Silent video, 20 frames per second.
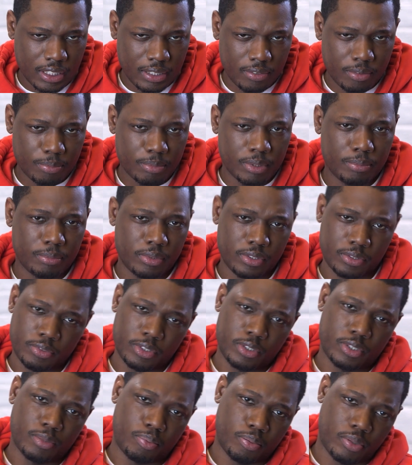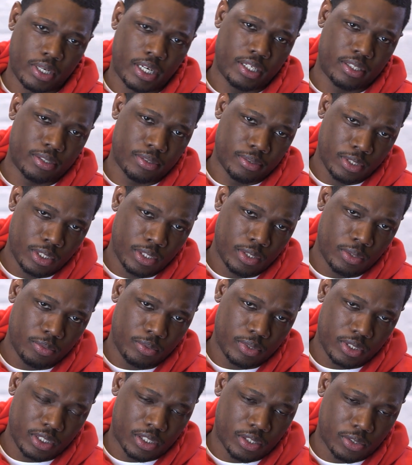He remembers Richard Pryor
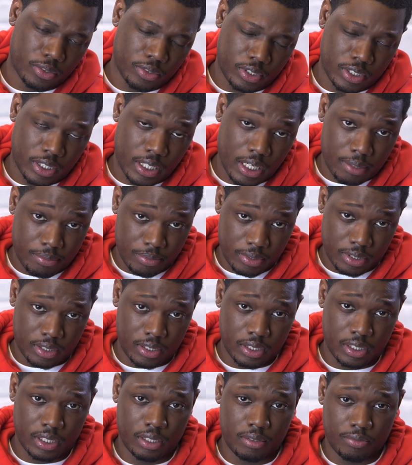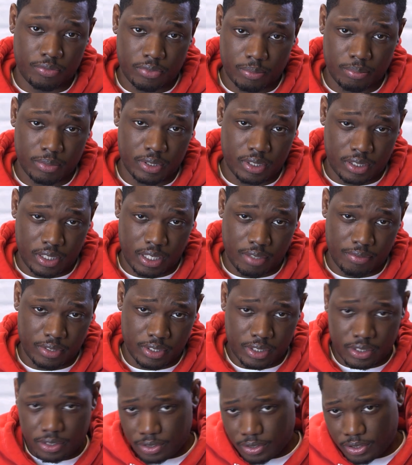when he hosted, obviously, from the
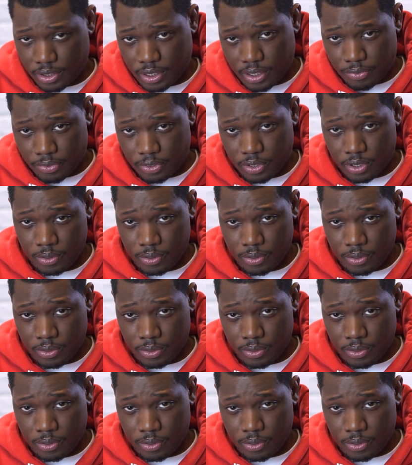70s and stuff.